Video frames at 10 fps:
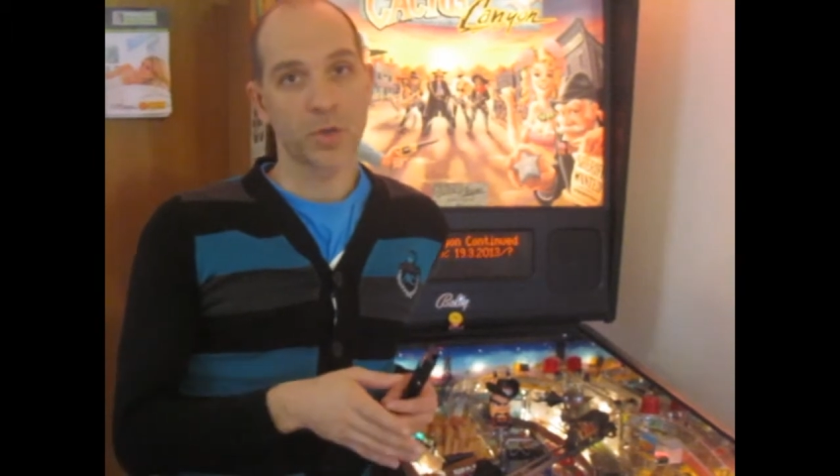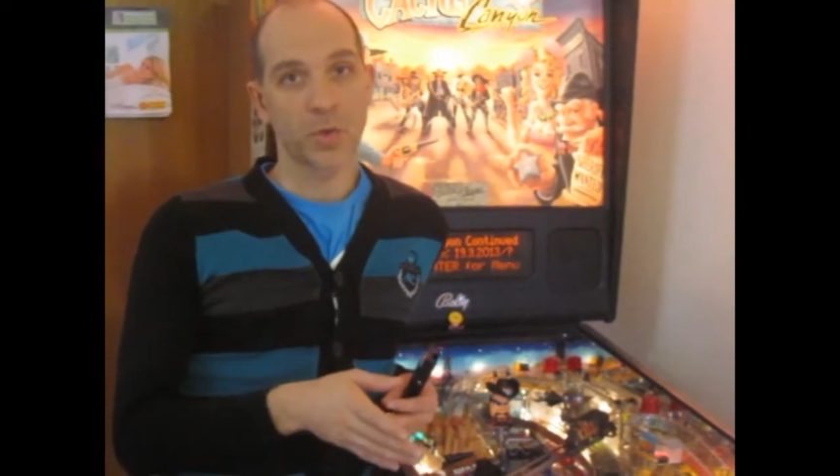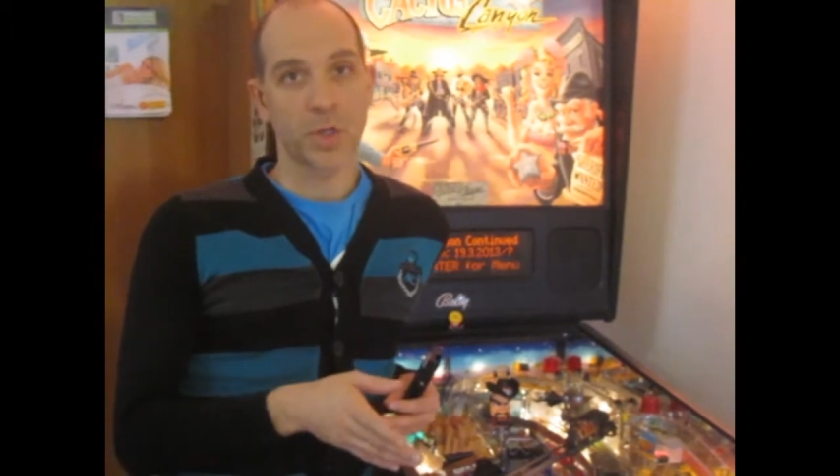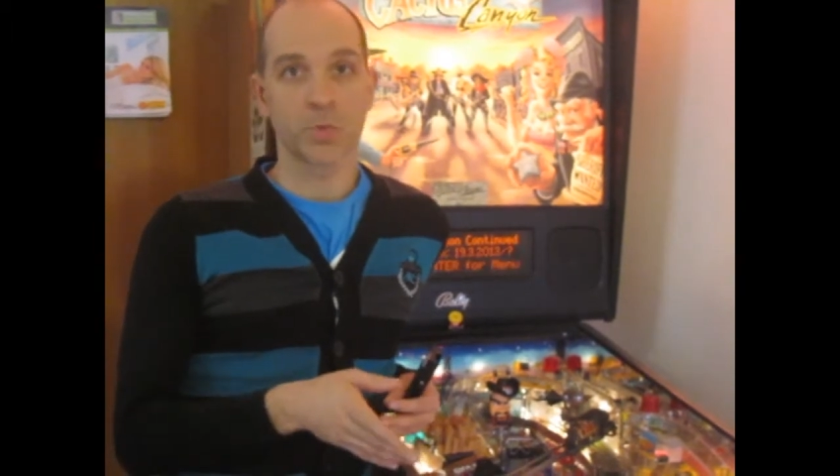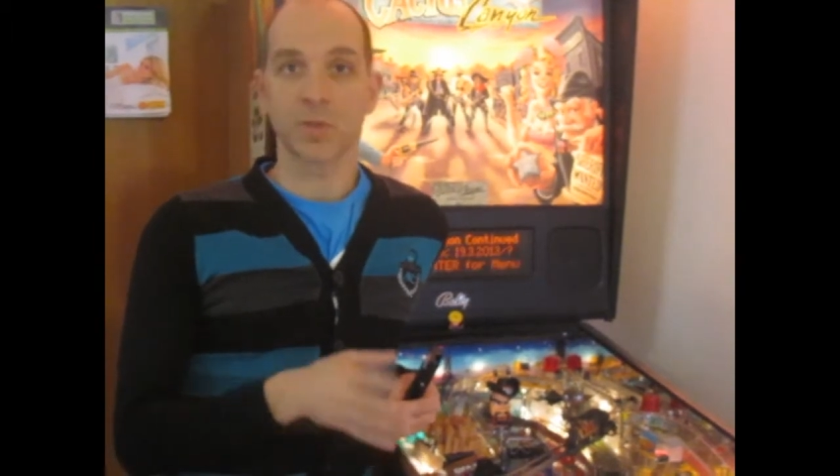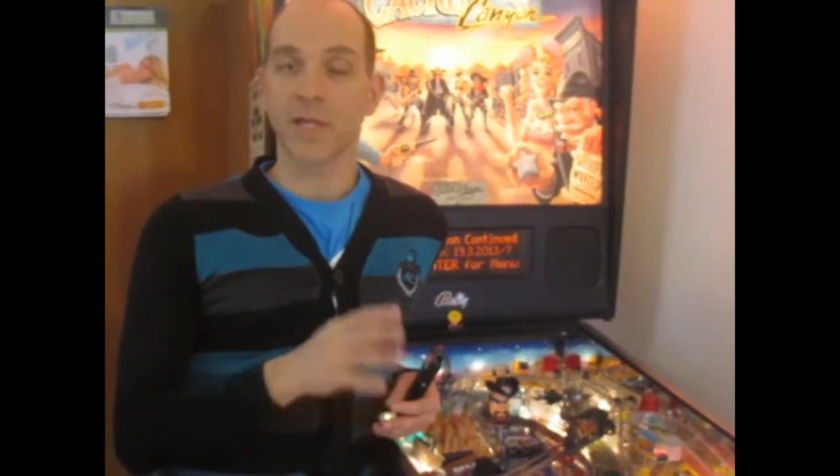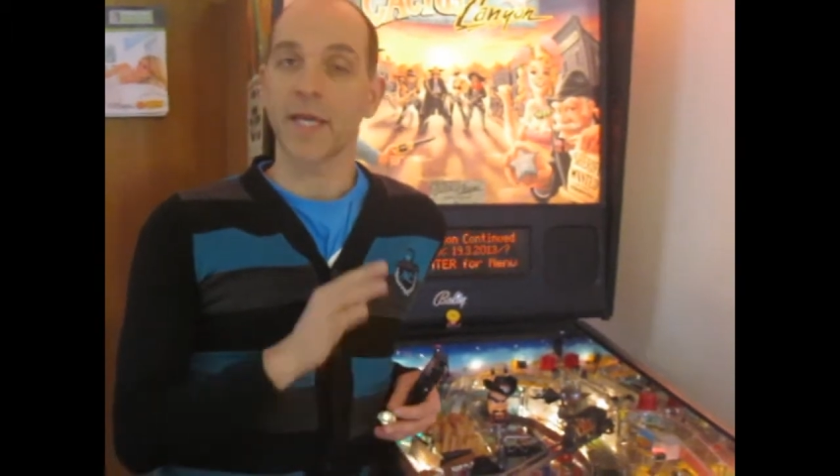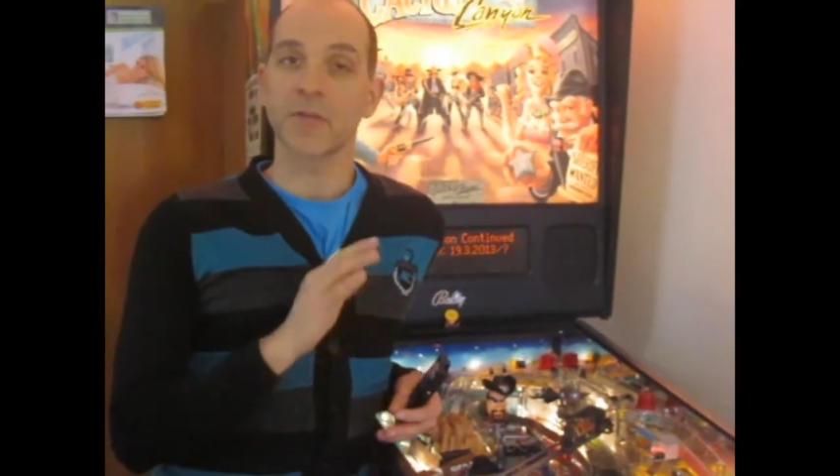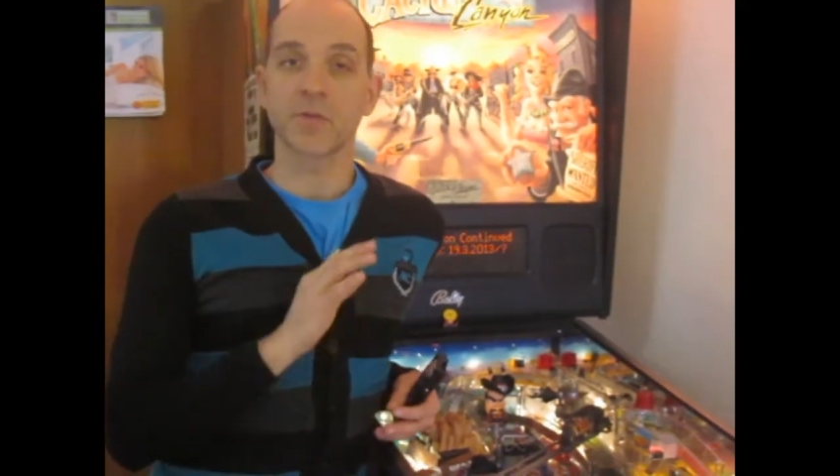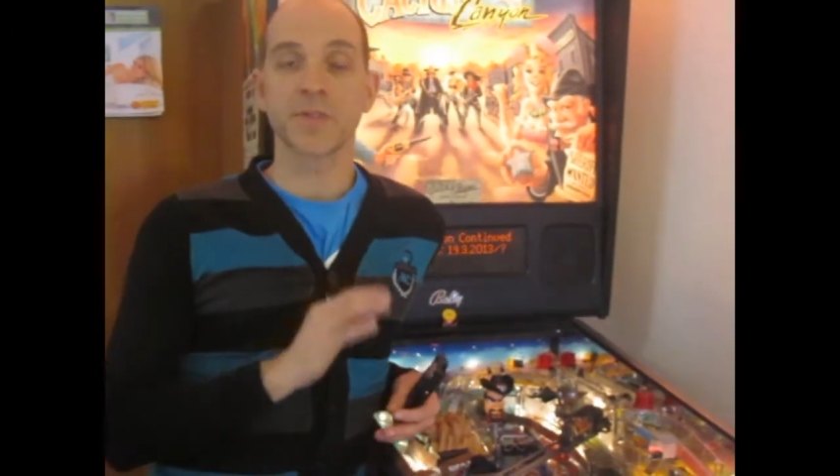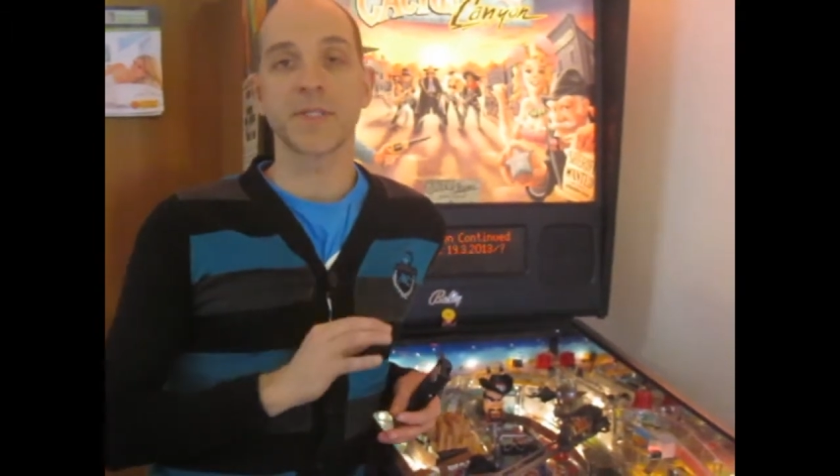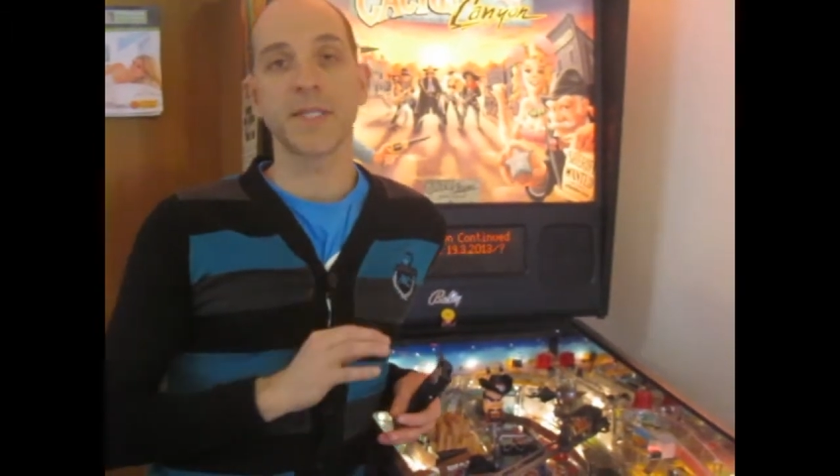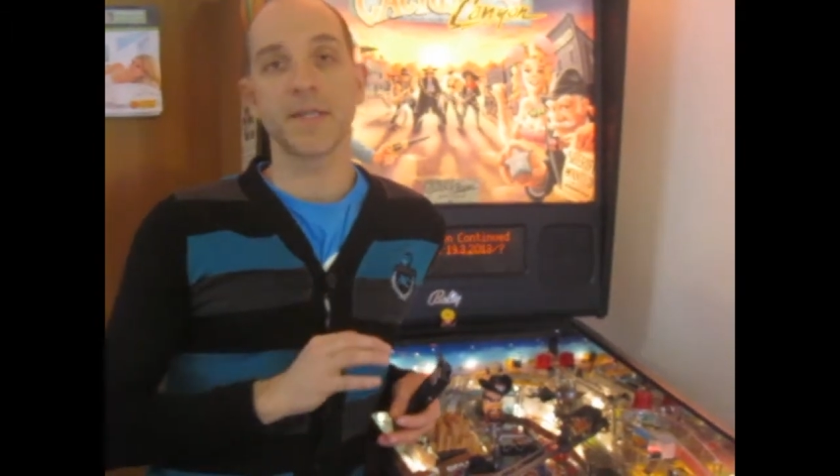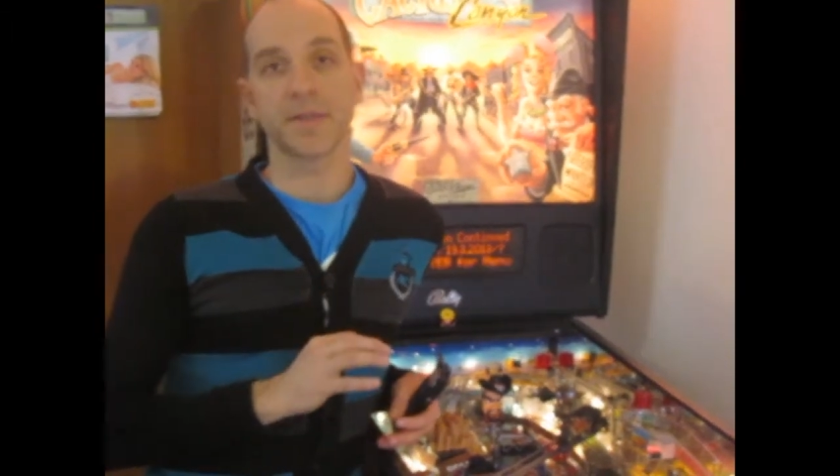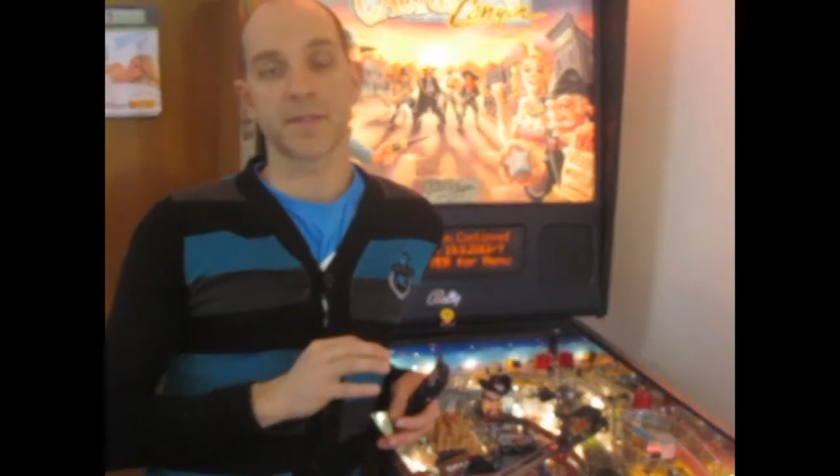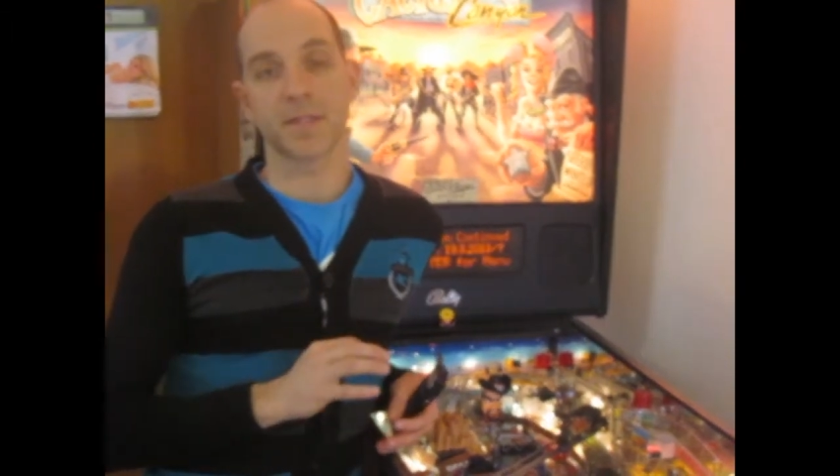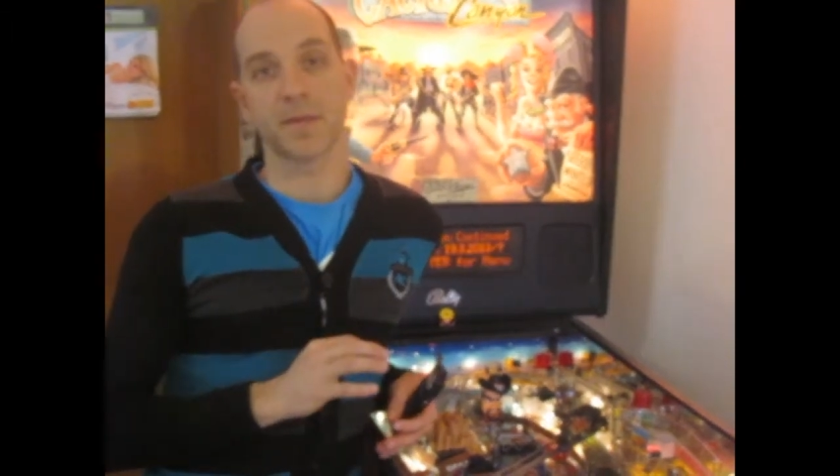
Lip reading: door and you would like to see this,